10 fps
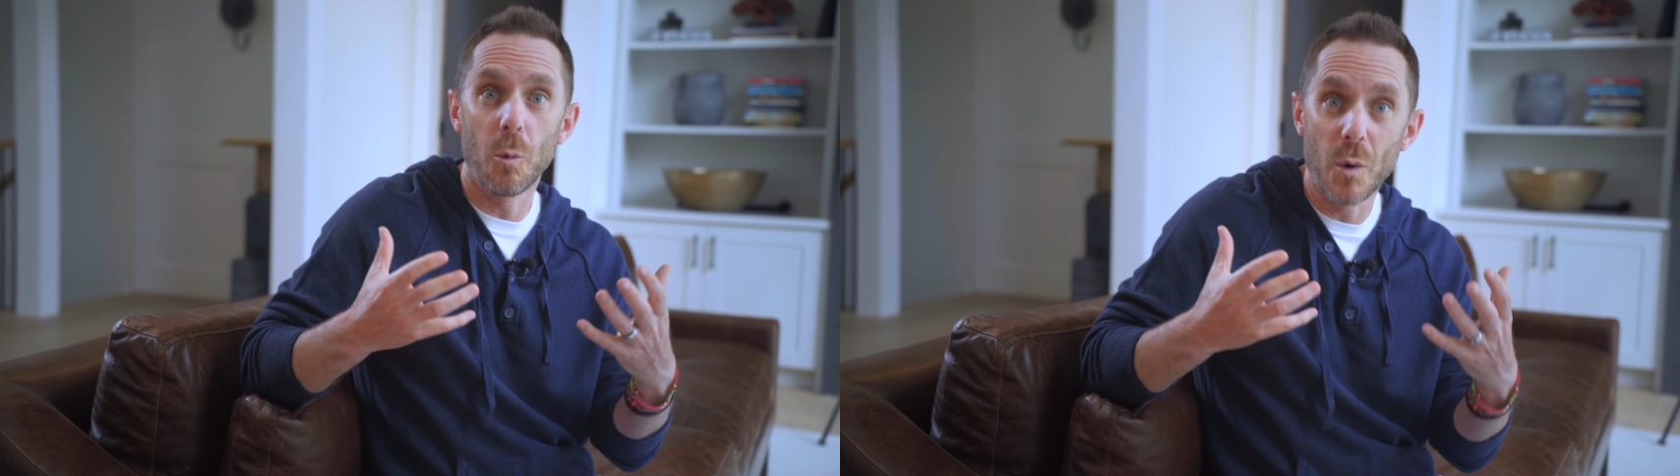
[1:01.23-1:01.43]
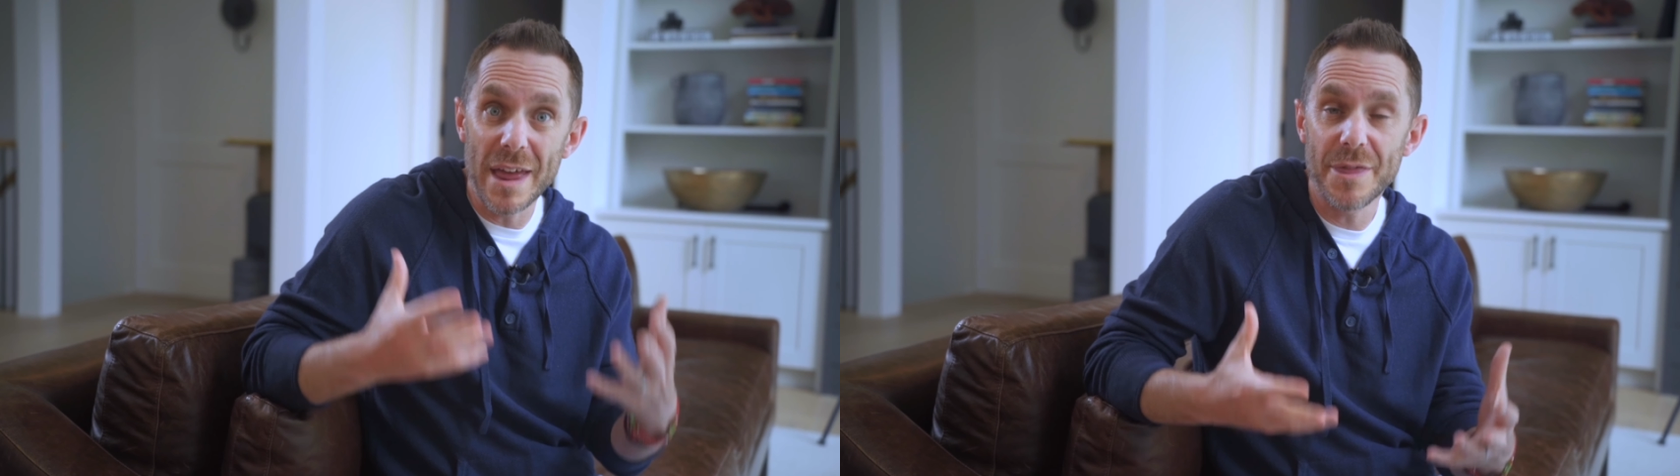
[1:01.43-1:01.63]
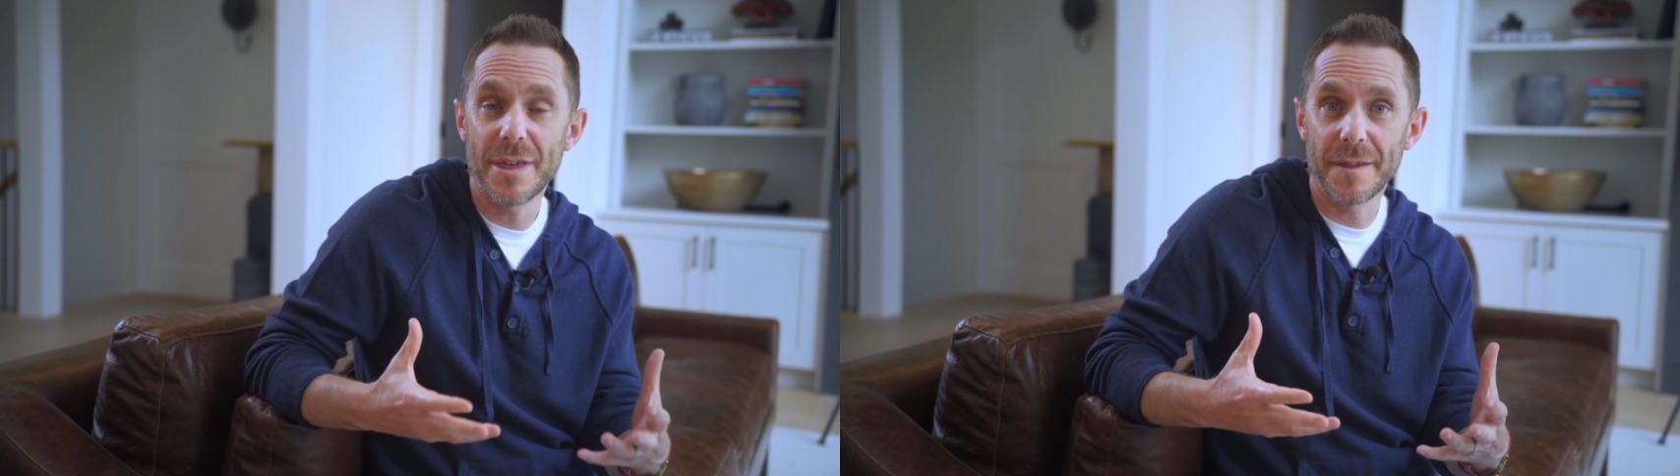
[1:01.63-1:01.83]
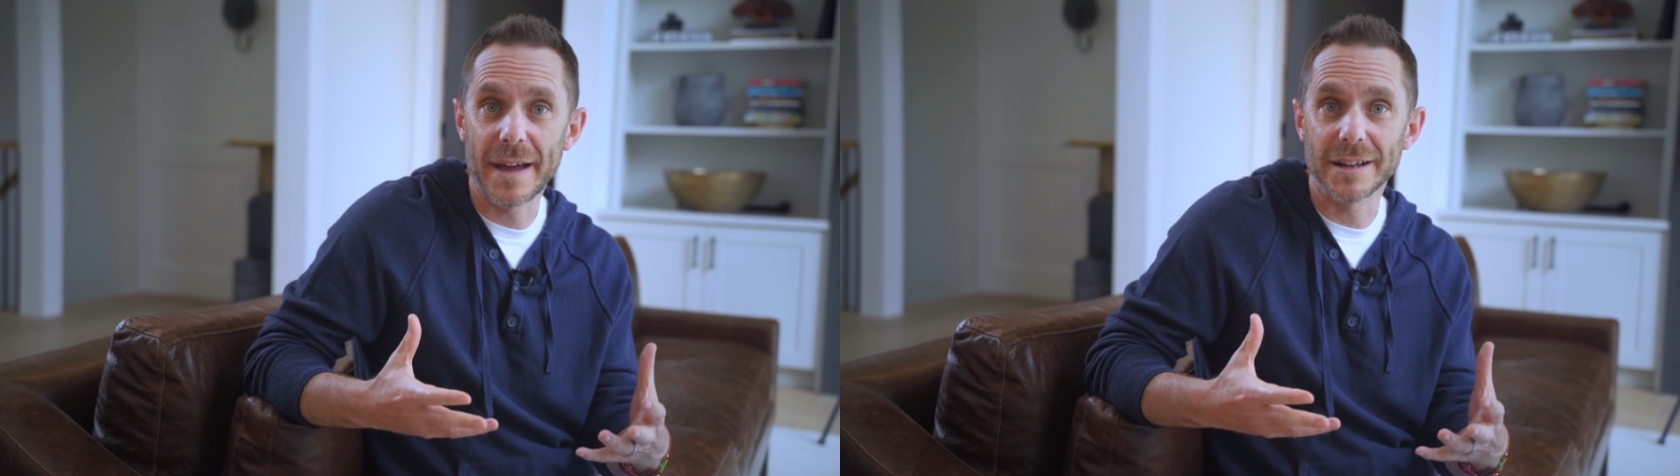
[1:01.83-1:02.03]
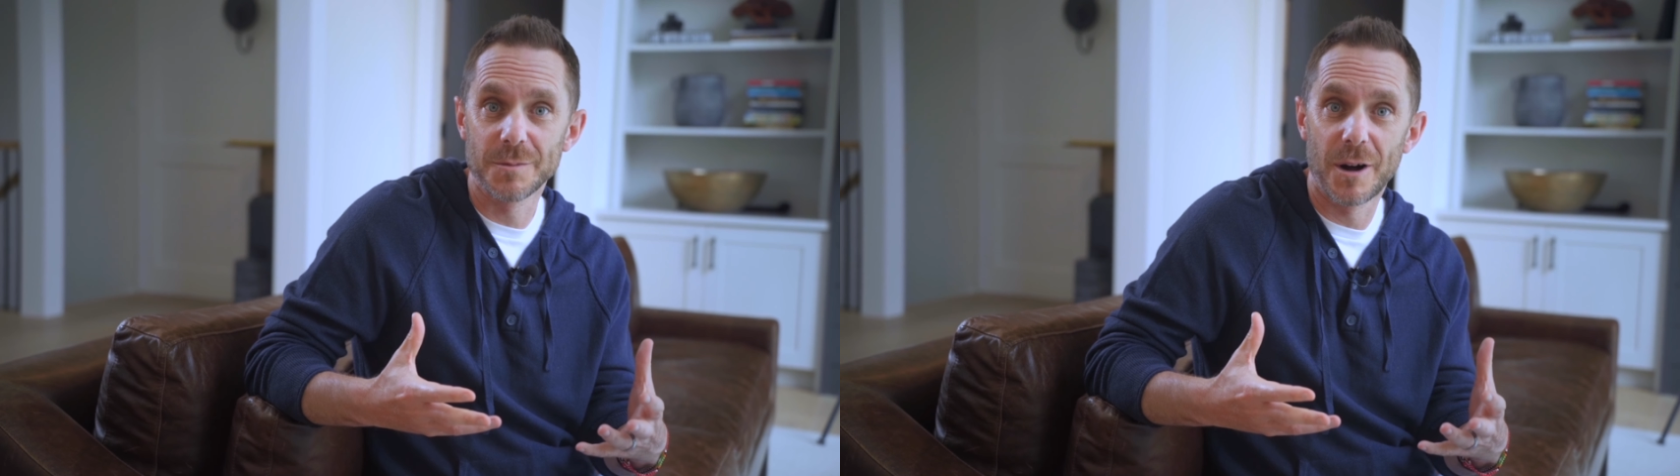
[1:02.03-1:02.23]
with
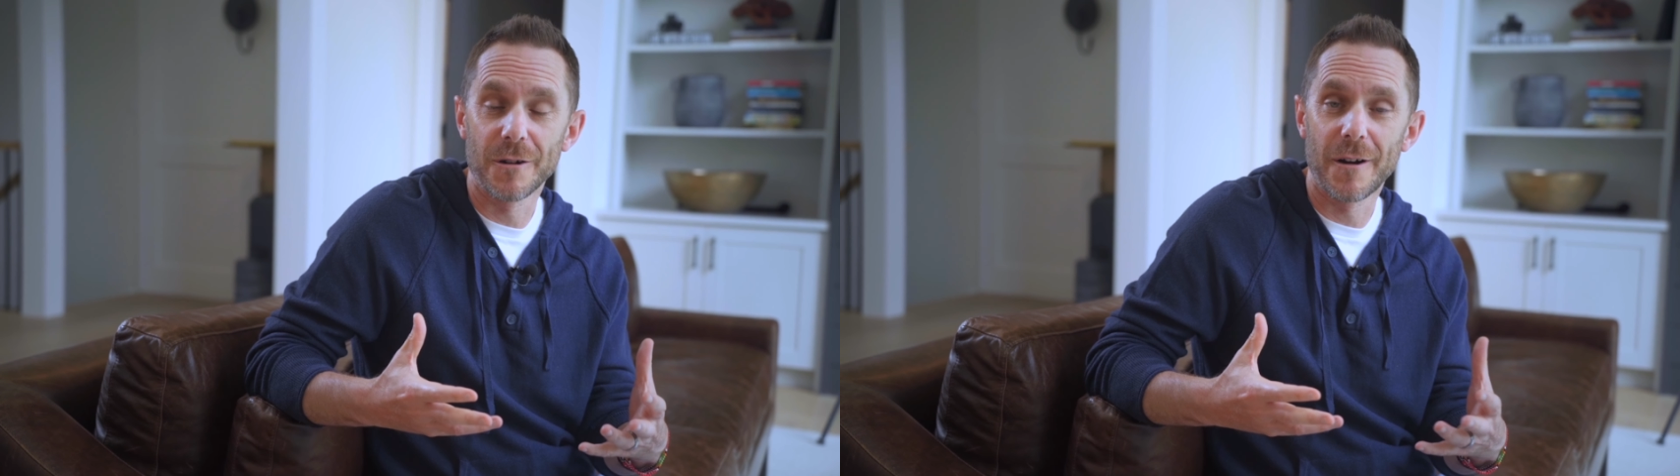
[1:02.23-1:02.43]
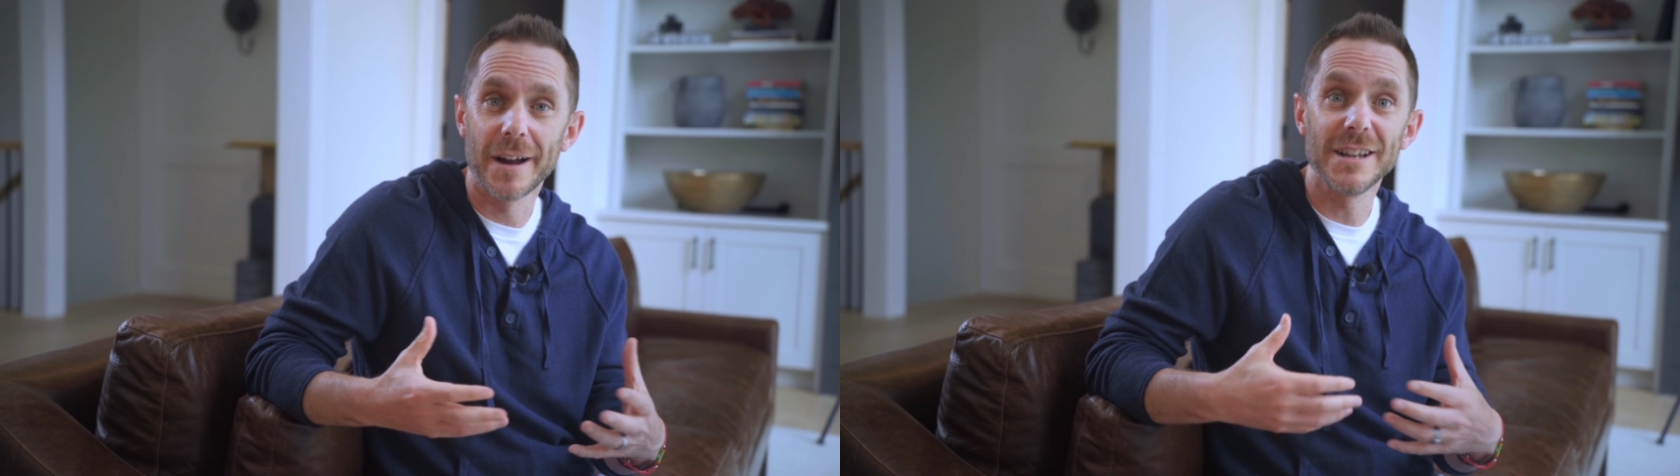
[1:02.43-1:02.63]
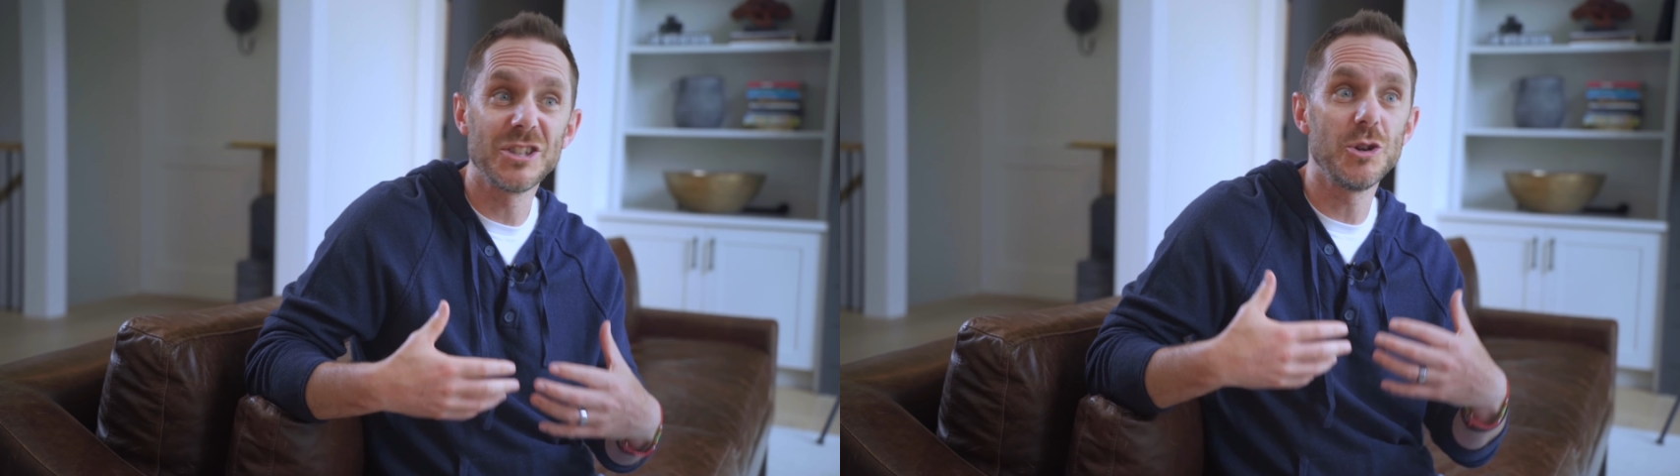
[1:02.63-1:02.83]
that smaller audience,